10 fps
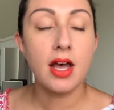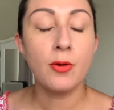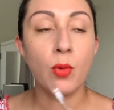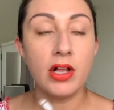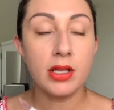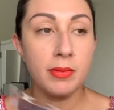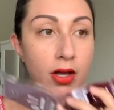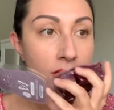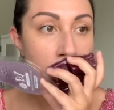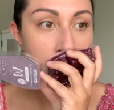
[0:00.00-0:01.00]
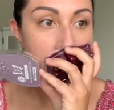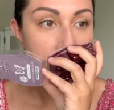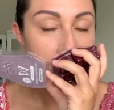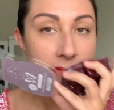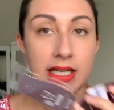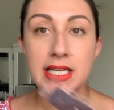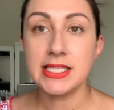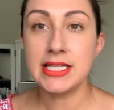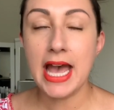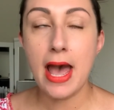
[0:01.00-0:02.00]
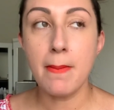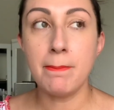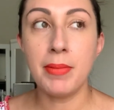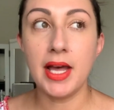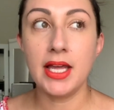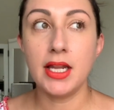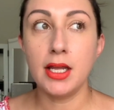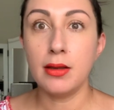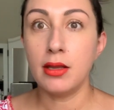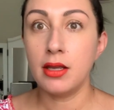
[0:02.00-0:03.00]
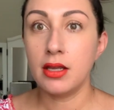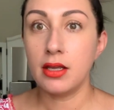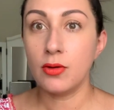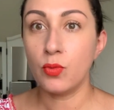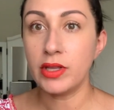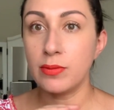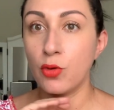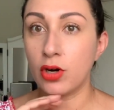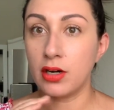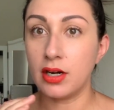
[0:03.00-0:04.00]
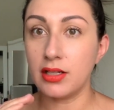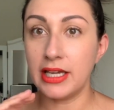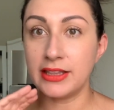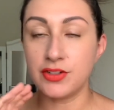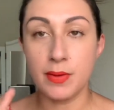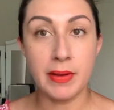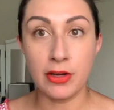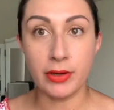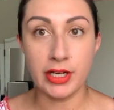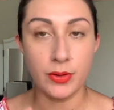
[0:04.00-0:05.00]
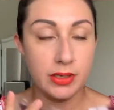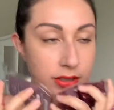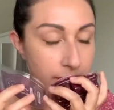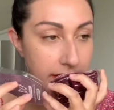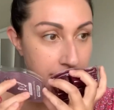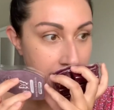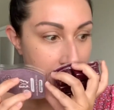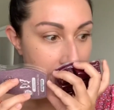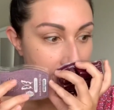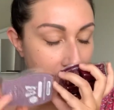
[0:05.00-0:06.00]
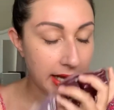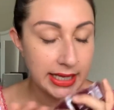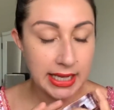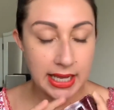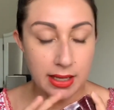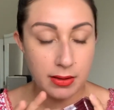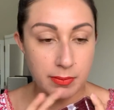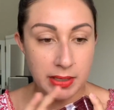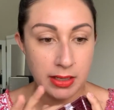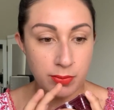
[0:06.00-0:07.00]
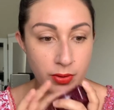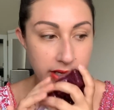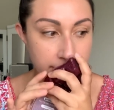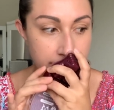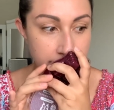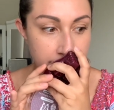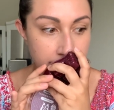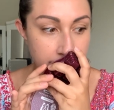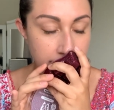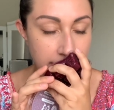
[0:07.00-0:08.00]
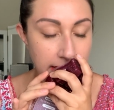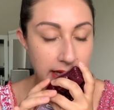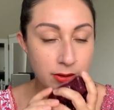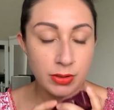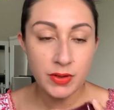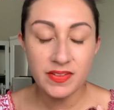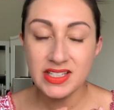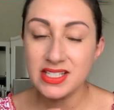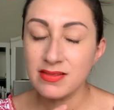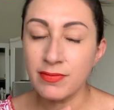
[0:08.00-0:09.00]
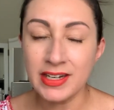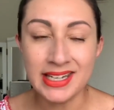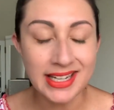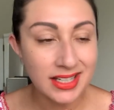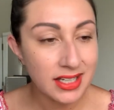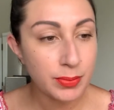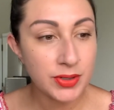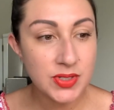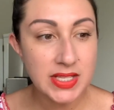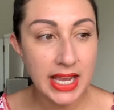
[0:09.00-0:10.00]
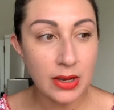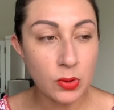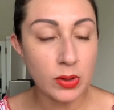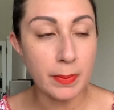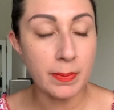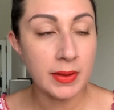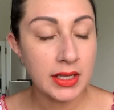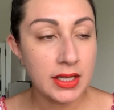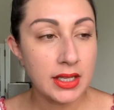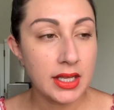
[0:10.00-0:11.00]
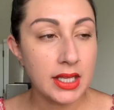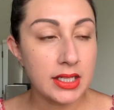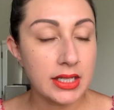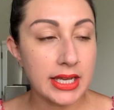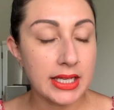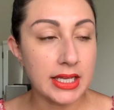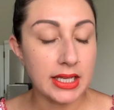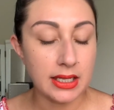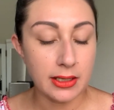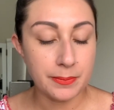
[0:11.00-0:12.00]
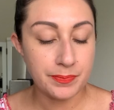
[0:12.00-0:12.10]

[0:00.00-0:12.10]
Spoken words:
Welcome Home is that, but with more, like there's a bakery note into it. I can't pinpoint, I don't know if it's vanilla per se or like a